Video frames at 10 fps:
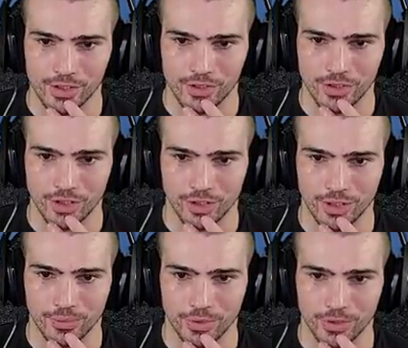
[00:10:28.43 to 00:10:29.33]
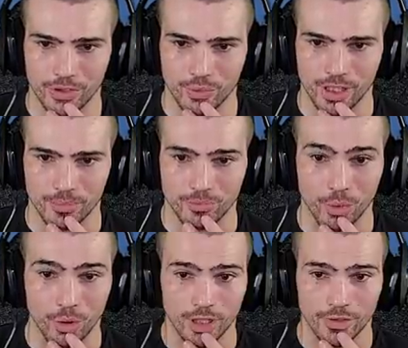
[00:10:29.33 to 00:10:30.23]
start looking for a sweep,
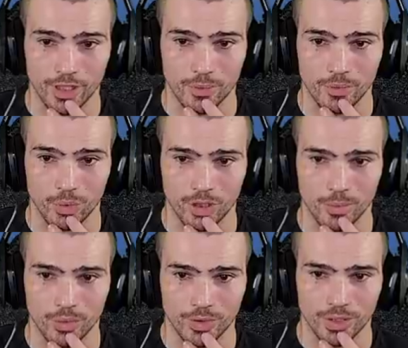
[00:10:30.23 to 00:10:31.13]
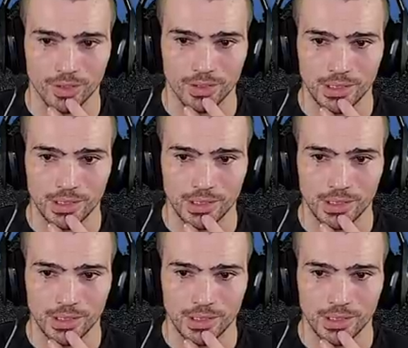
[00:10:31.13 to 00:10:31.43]
roll under him and roll him over.